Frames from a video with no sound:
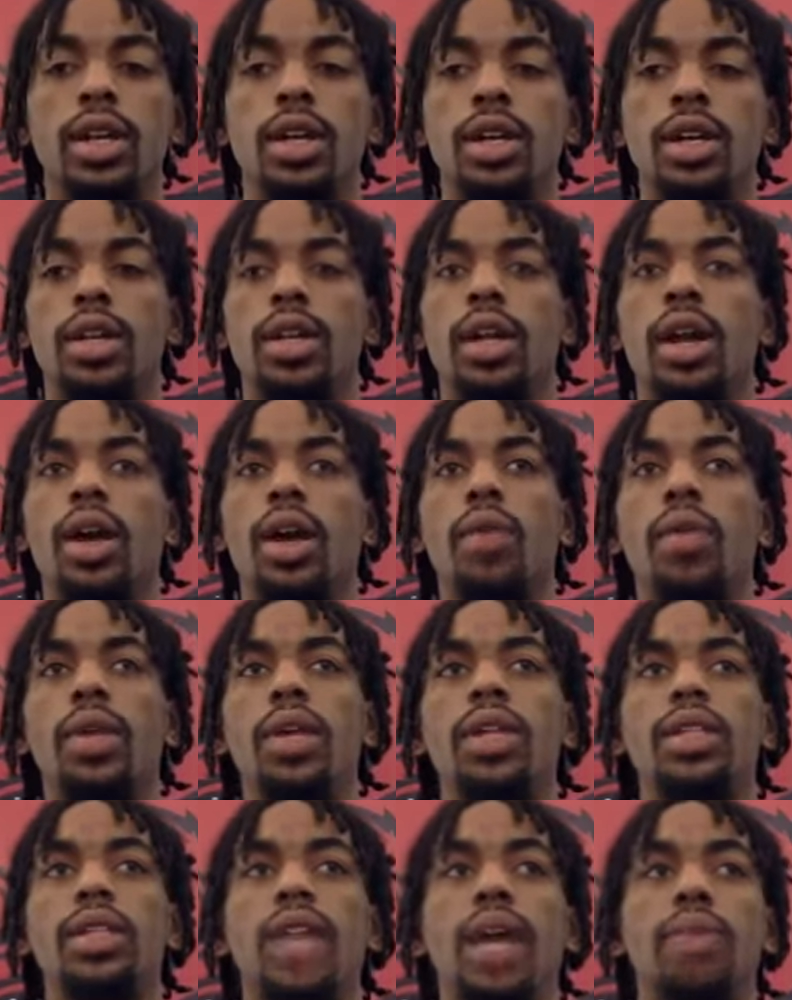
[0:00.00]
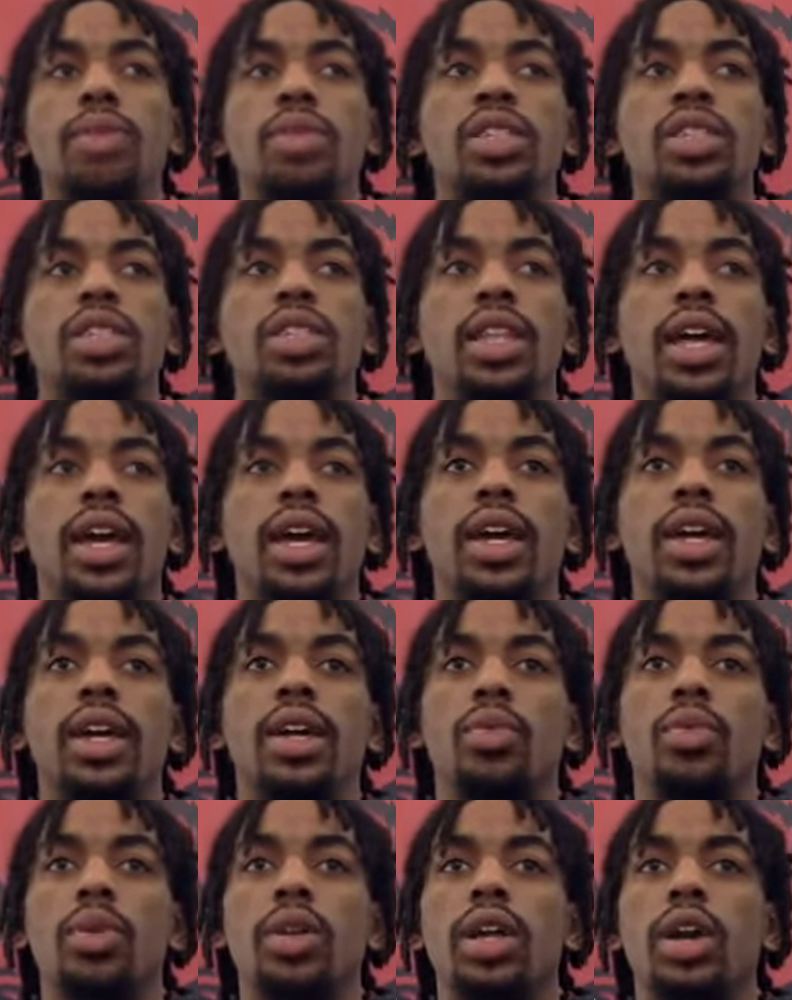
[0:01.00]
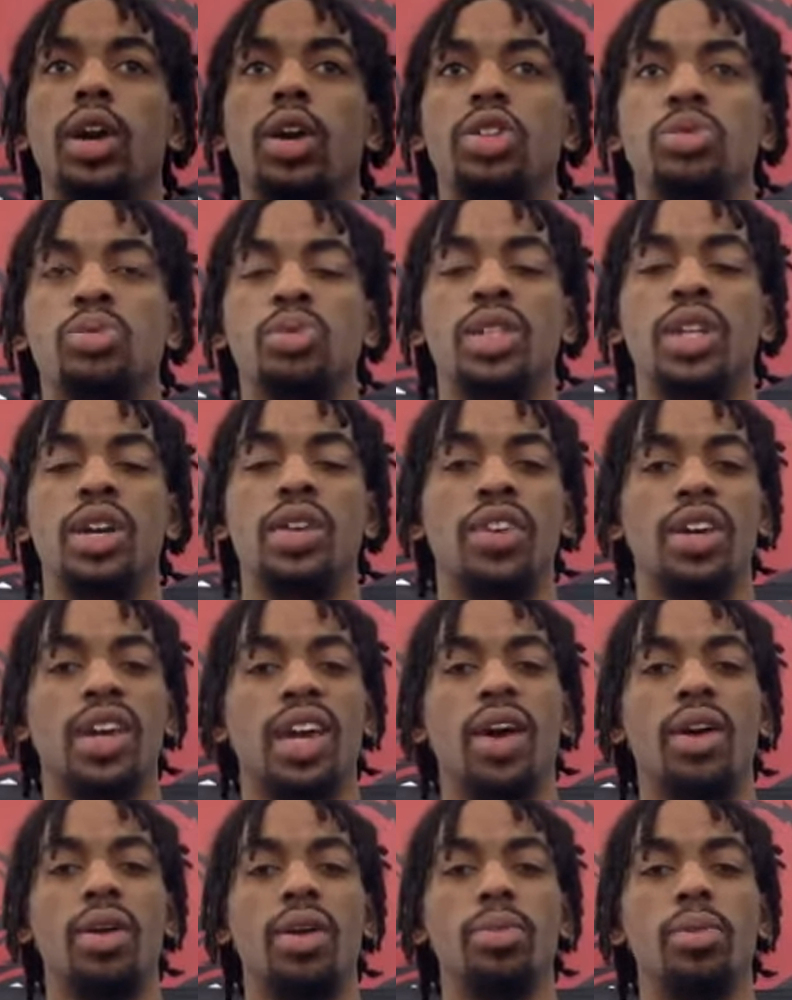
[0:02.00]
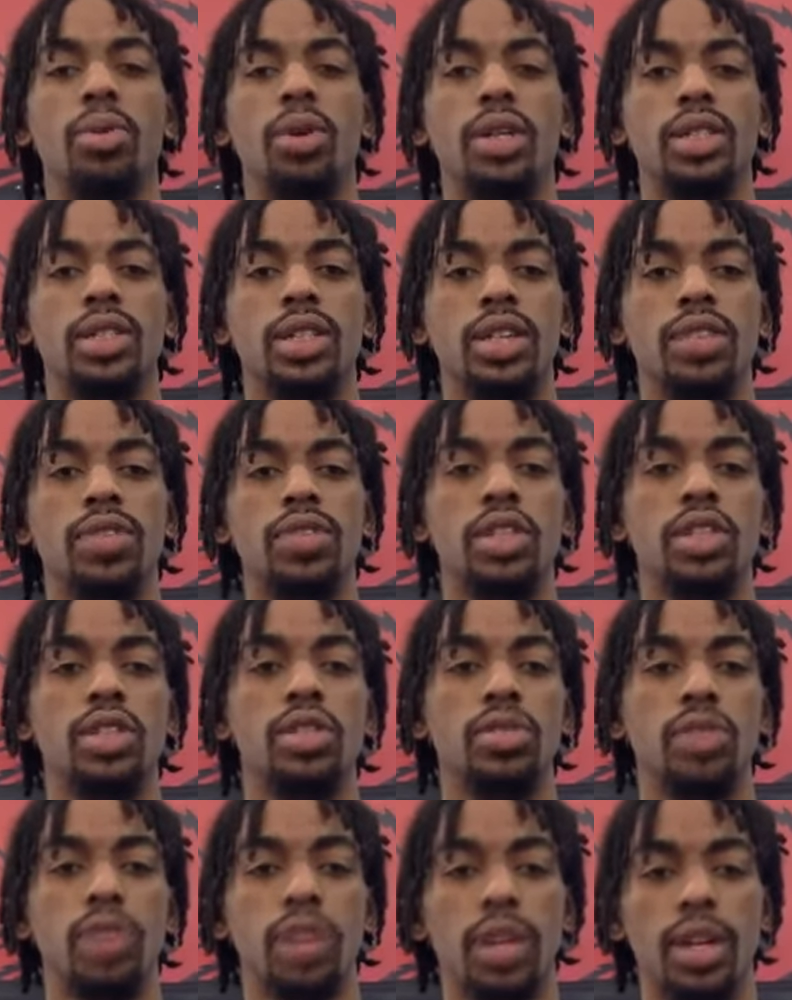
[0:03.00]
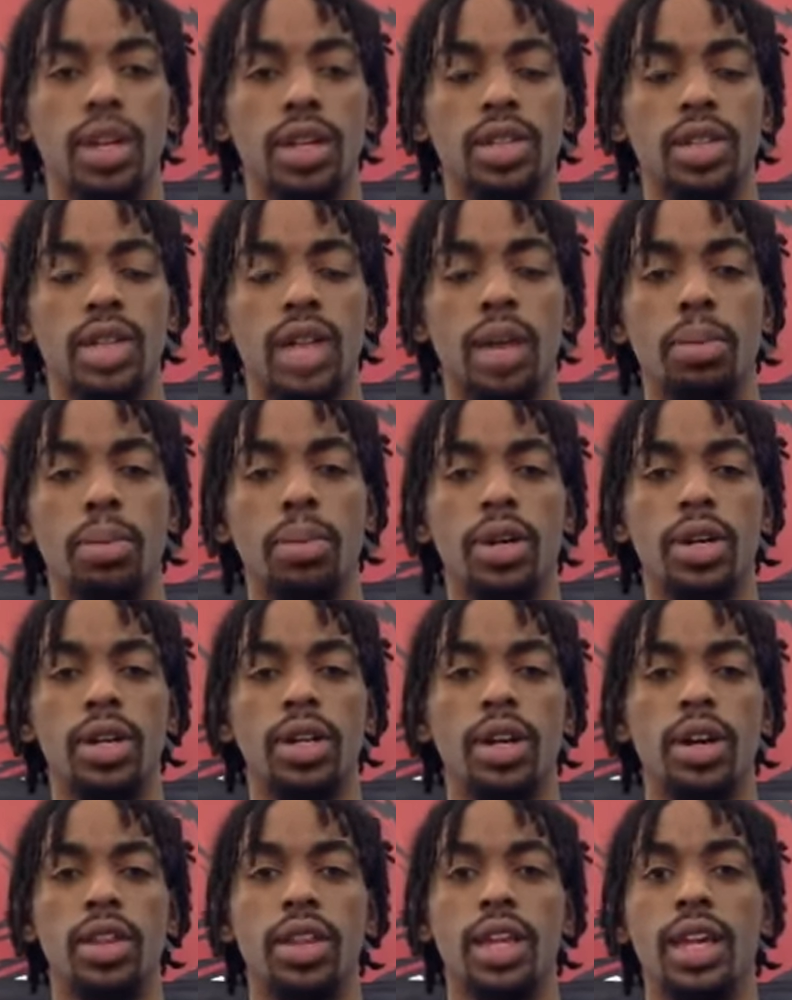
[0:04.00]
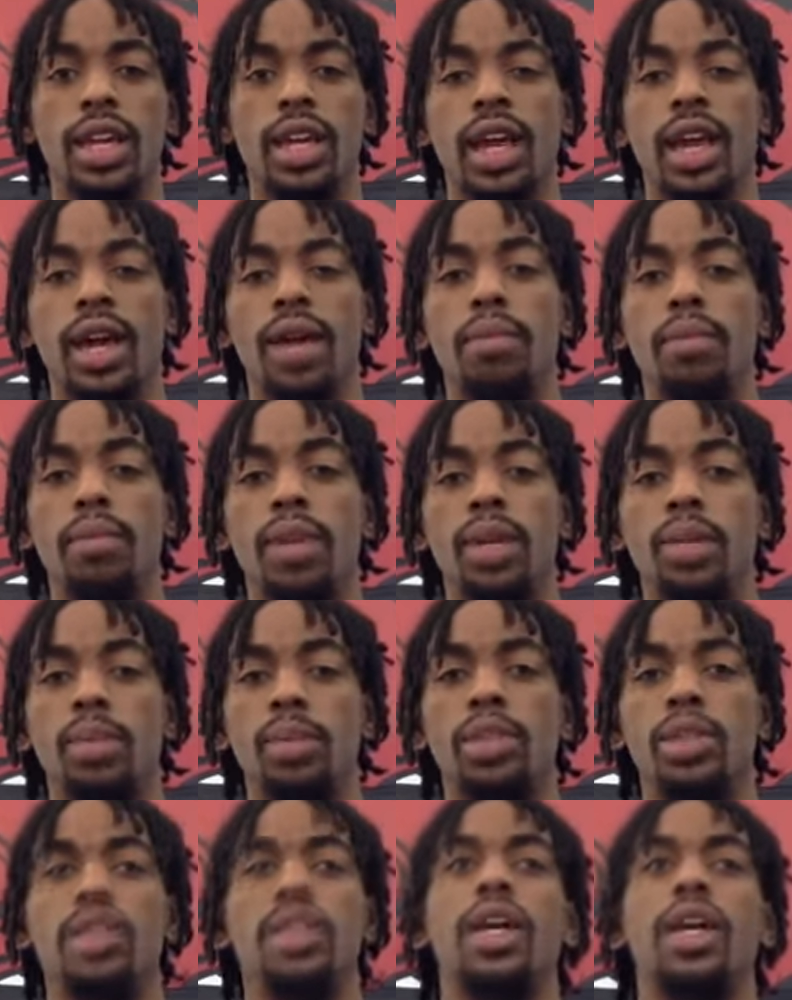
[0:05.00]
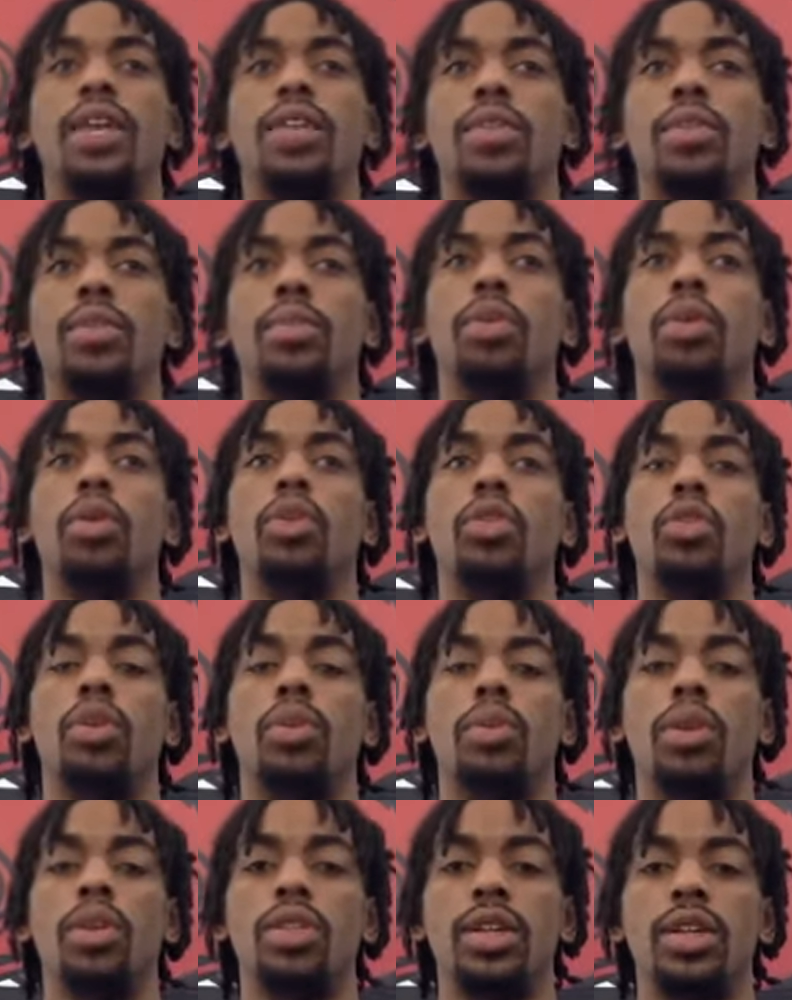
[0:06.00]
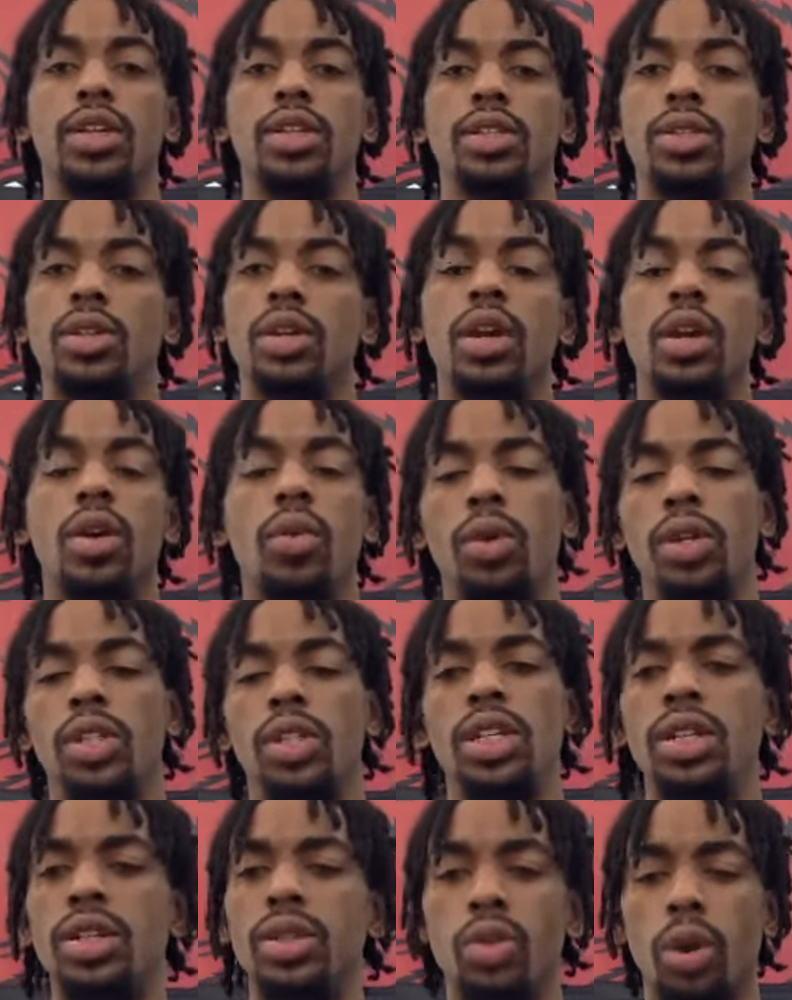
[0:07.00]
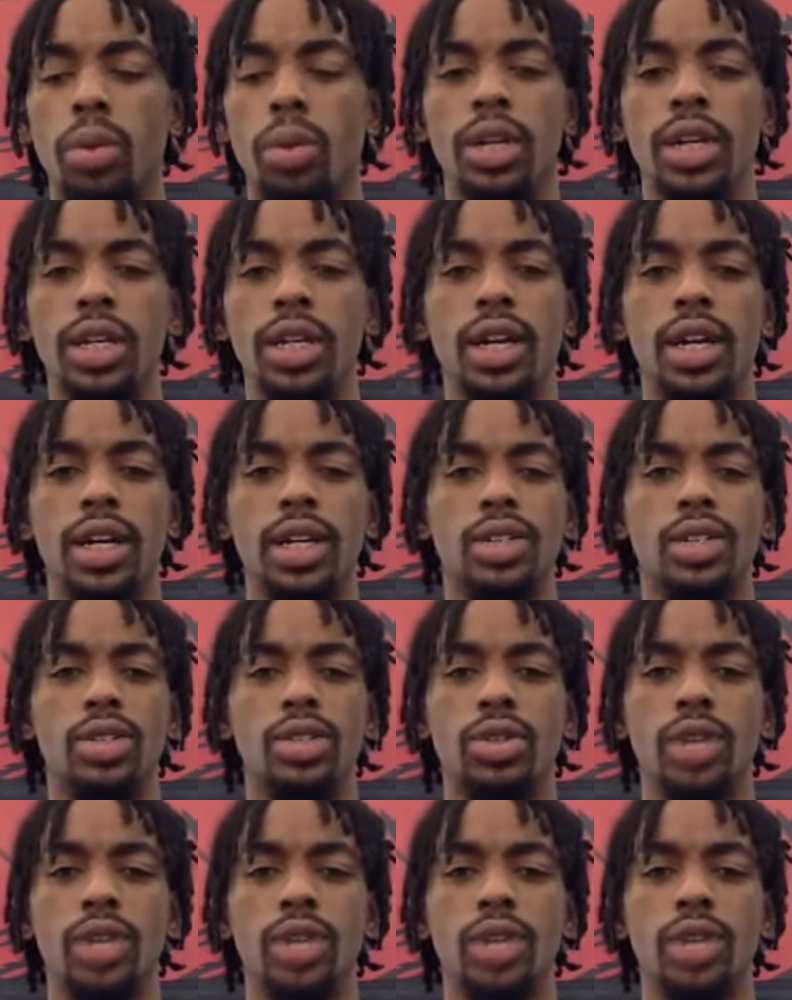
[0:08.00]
you know when he taps into that and really holds himself accountable as a defensive uh, stopper, you know that he can be and puts the effort both on both ends, which he normally does too.